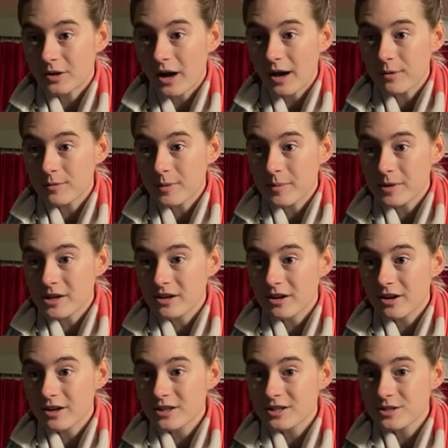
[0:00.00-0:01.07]
would maybe
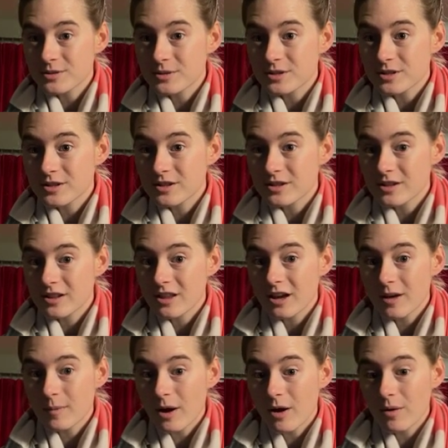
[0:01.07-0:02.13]
encourage you to think
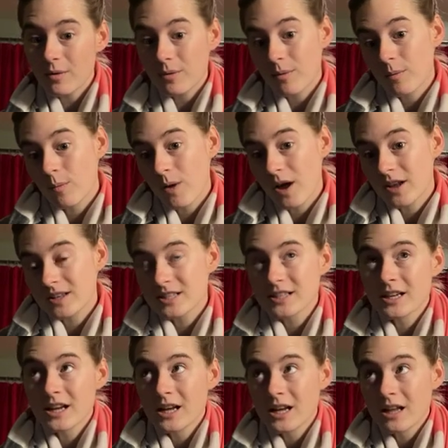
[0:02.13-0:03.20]
about what
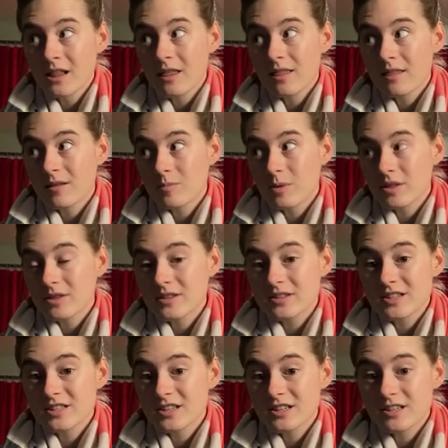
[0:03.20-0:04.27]
the month's
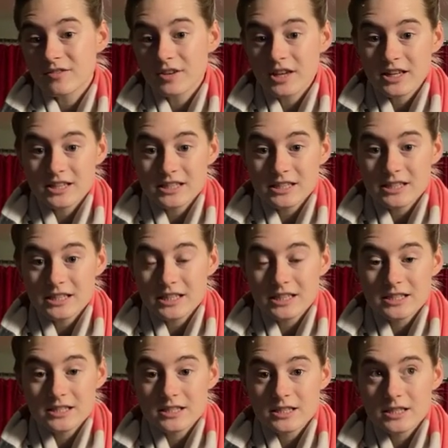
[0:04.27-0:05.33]
significance
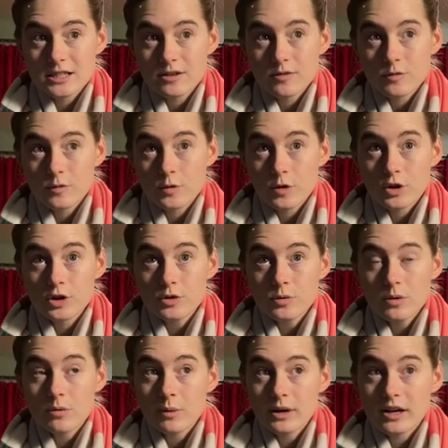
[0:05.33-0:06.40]
is for you,
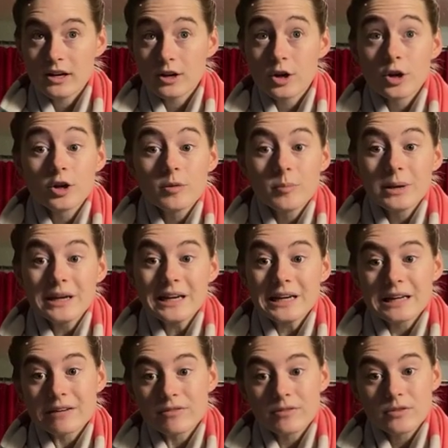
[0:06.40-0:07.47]
what it could be
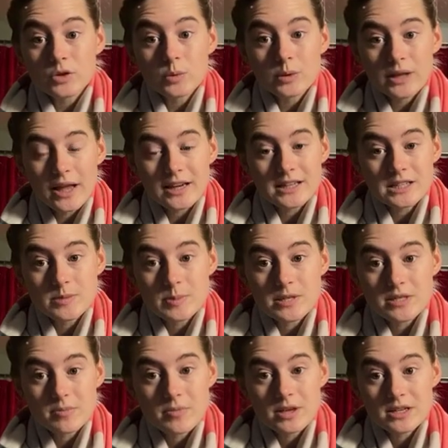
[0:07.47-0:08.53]
if you would like it to be
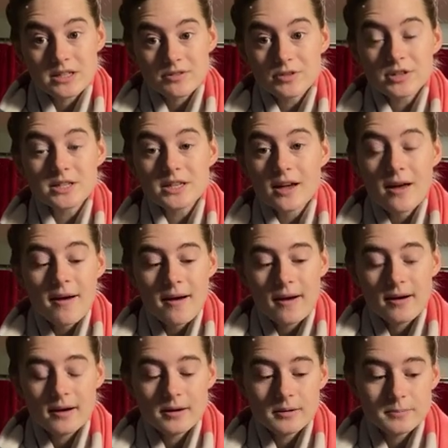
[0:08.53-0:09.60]
something different,
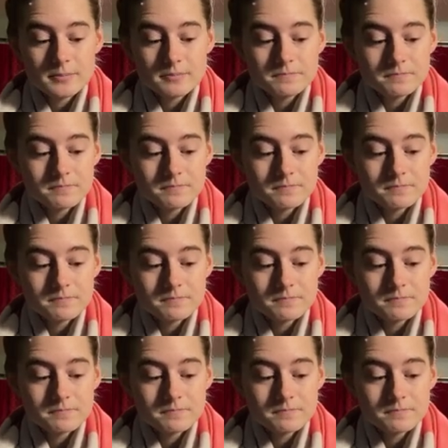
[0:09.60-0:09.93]
and